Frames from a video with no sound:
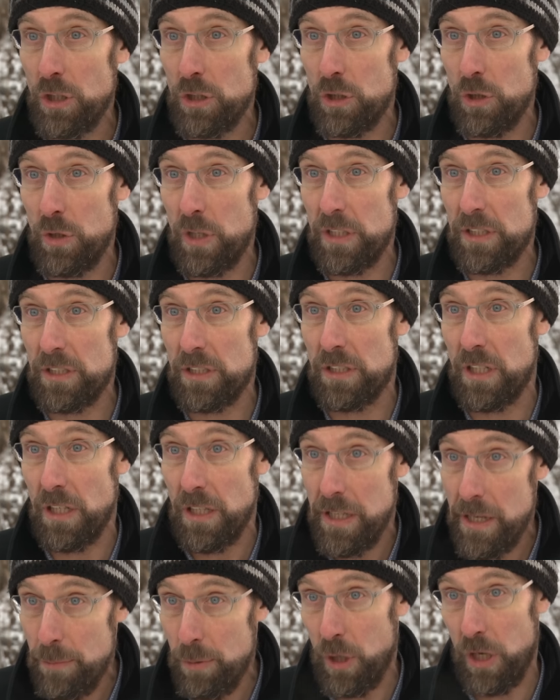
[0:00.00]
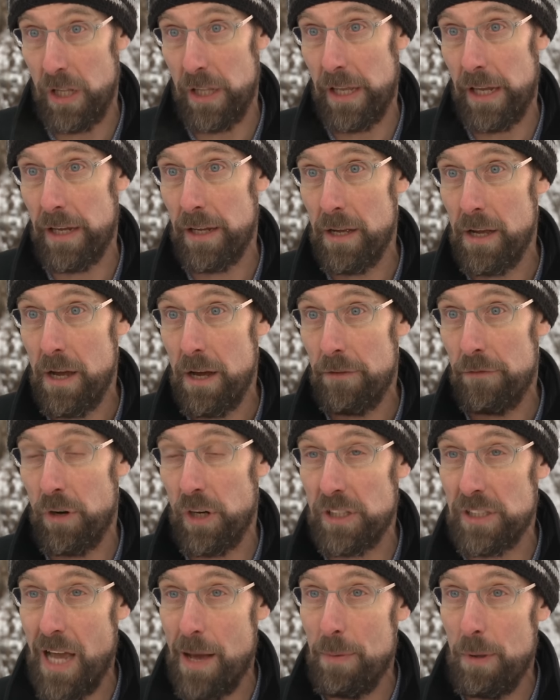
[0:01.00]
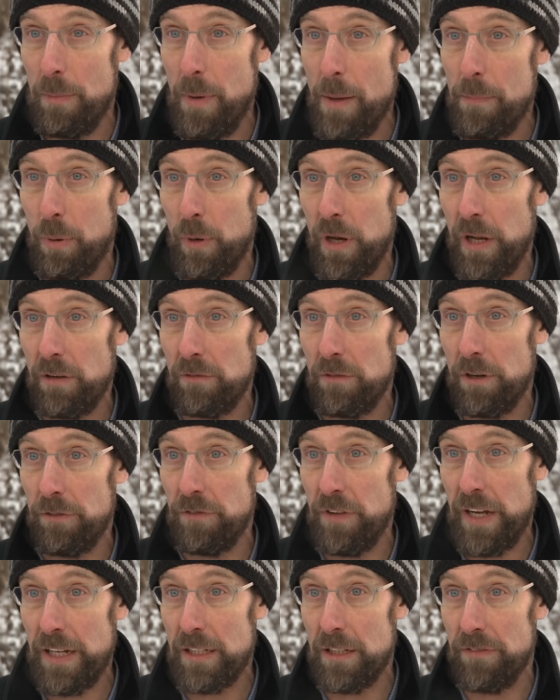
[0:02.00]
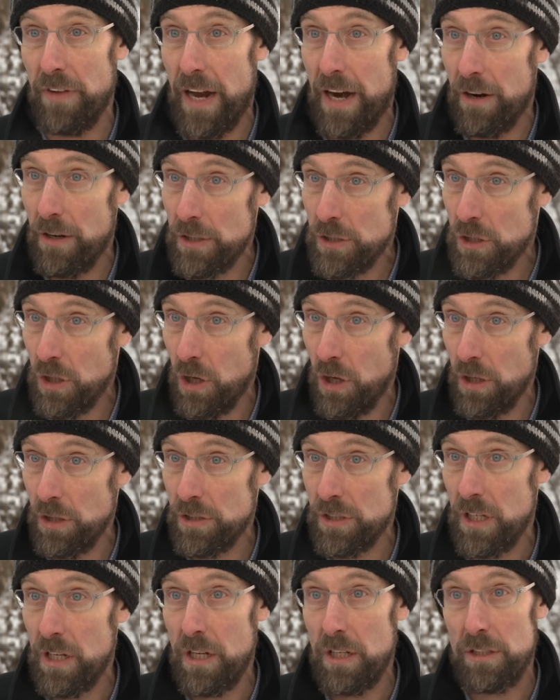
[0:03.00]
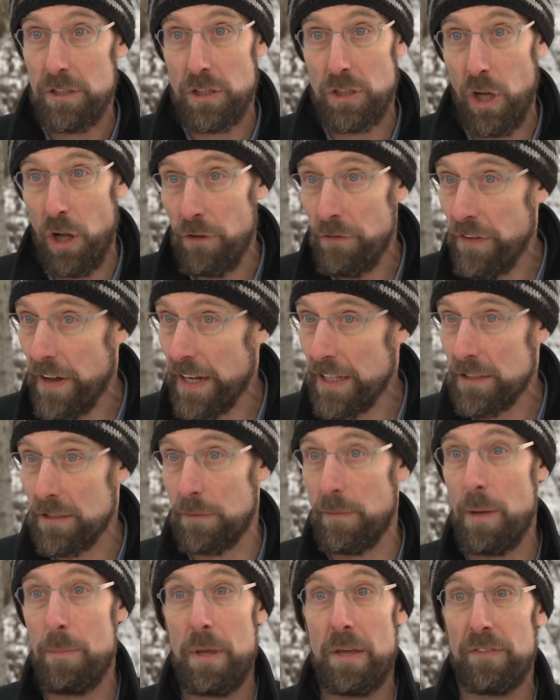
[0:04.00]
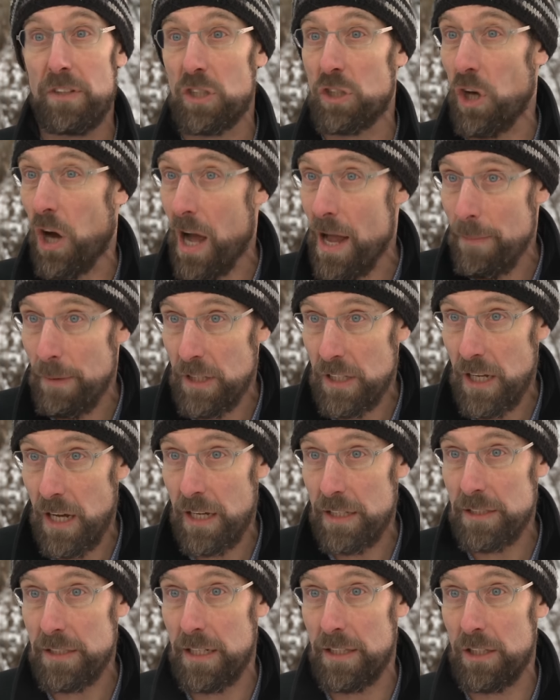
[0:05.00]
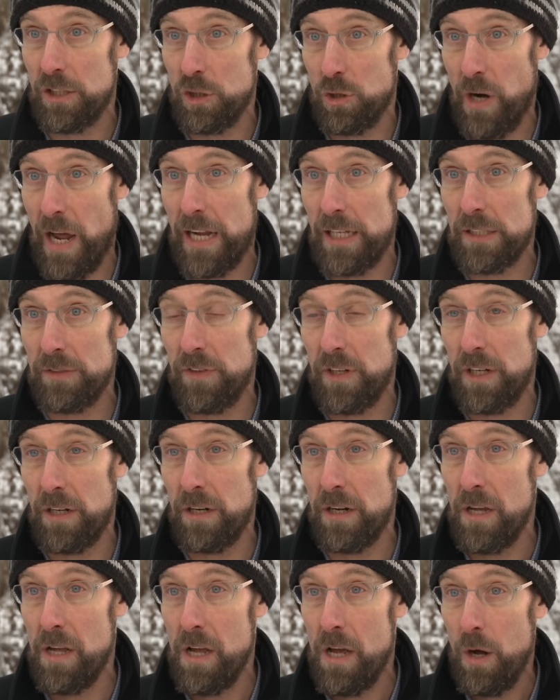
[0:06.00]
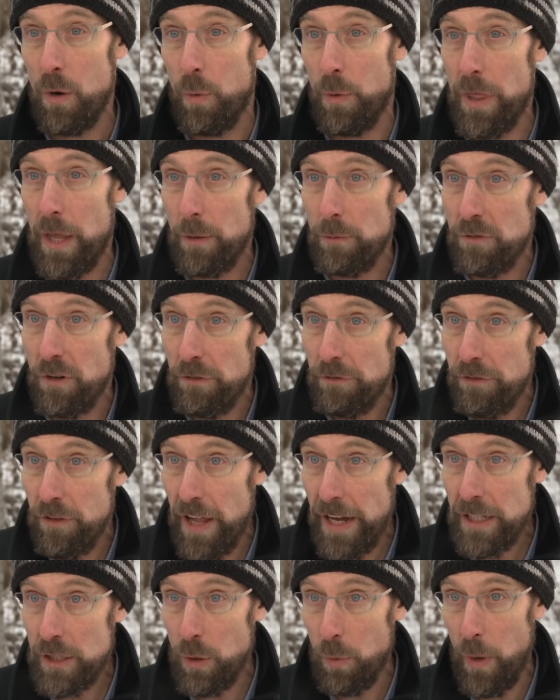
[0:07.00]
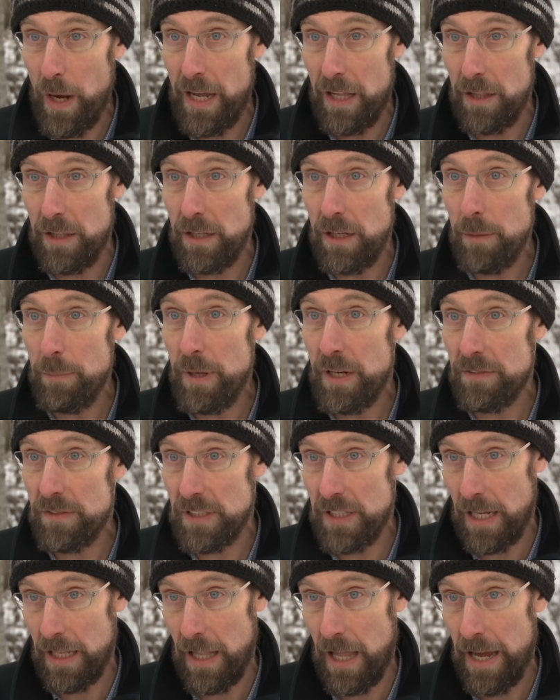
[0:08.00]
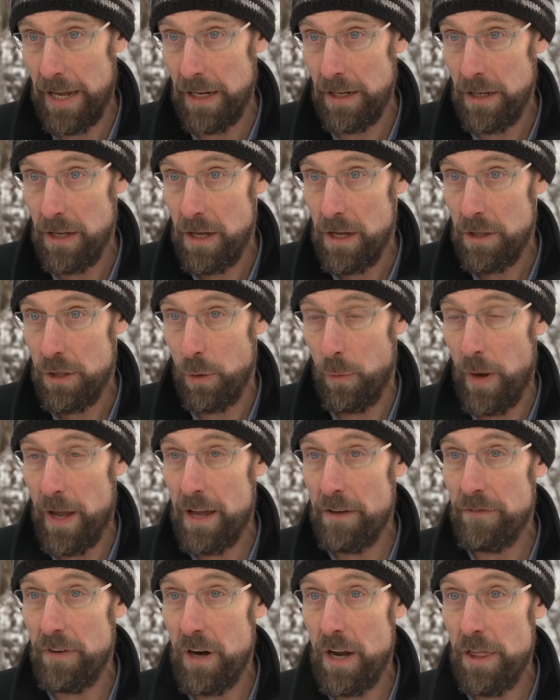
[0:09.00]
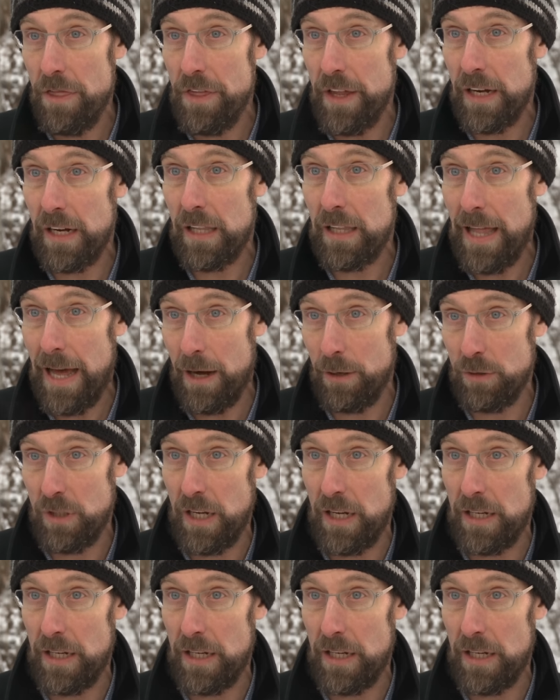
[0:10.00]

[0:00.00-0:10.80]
could do this deliberately, for example, by putting reflective aerosols, sulfates, or maybe even diamond dust in the stratosphere, where they would reflect away a little bit of sunlight the way a very thin cloud